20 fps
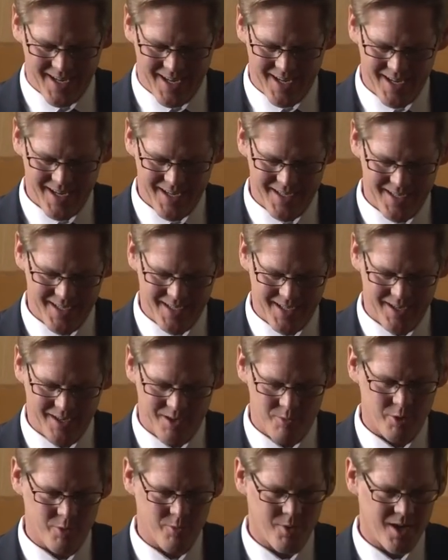And,
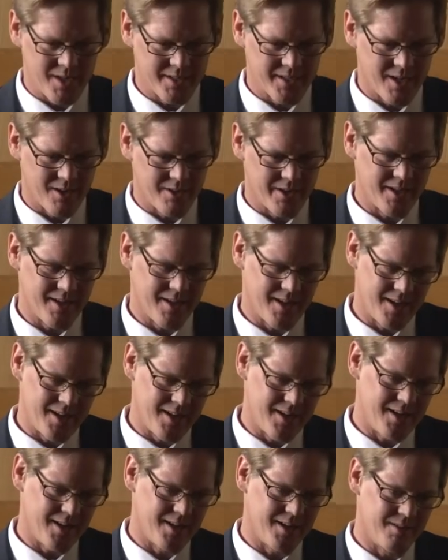and we walked out, and,
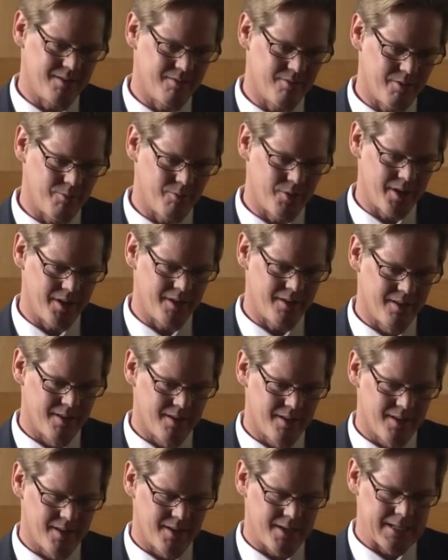and, and when
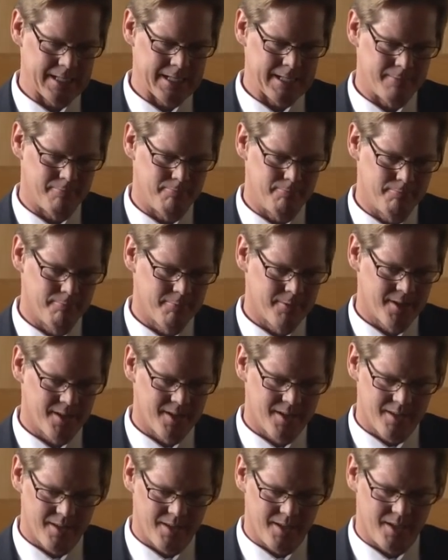um,
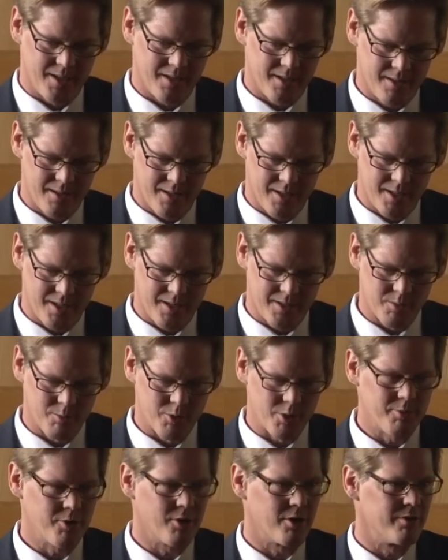the, the
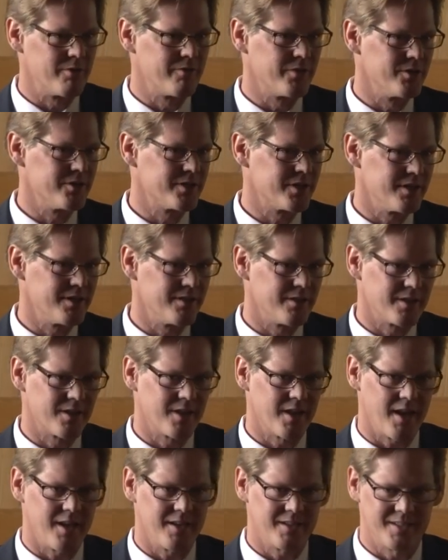Supreme Court refused to hear the
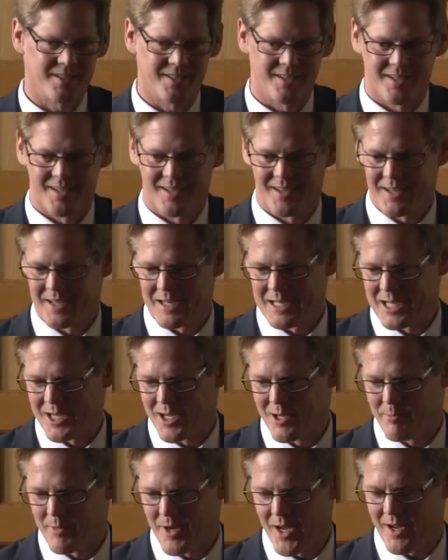case,
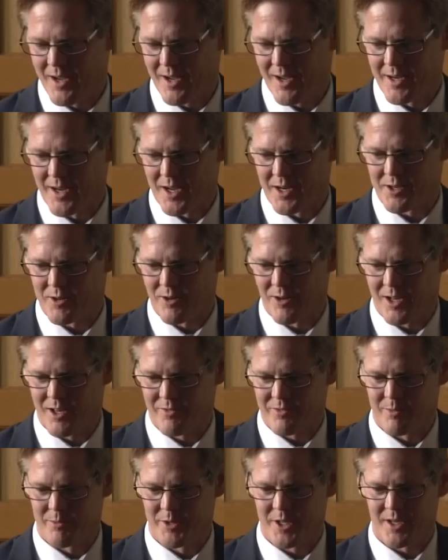um, I got a call
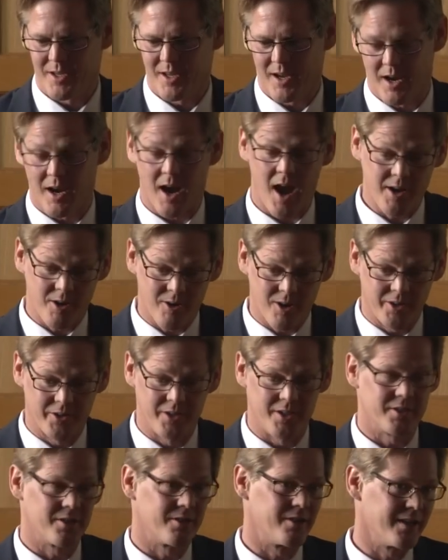from the, I, I called
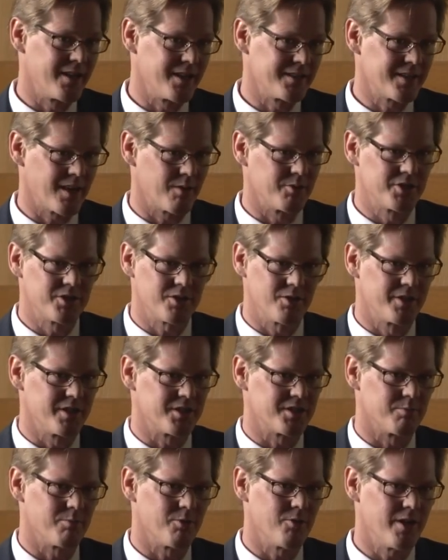the attorney. I, said, I was so
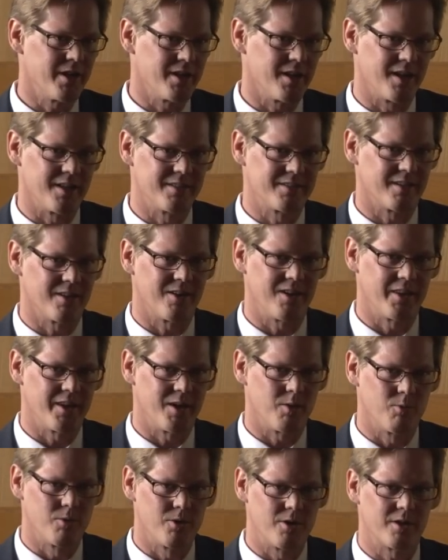disappointed. I said, all
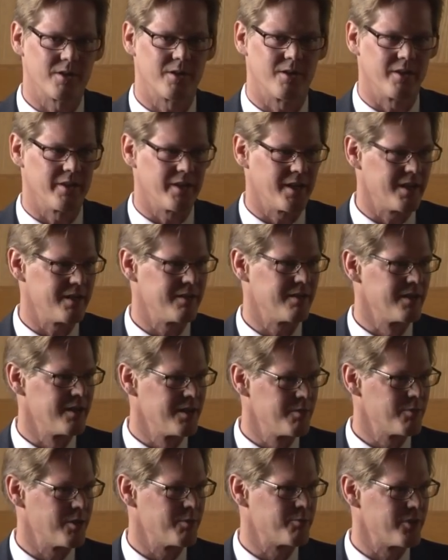that work, all that
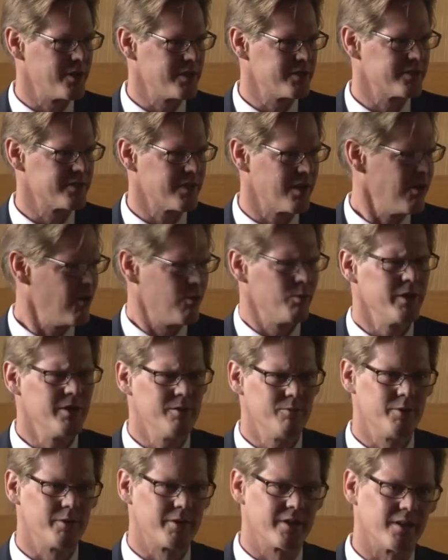preparation. Said, oh, we
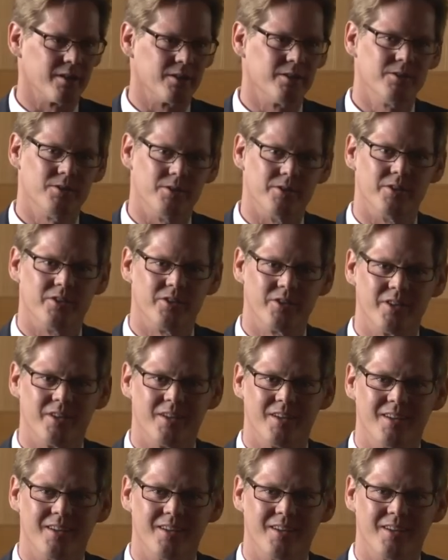knew we were going to lose.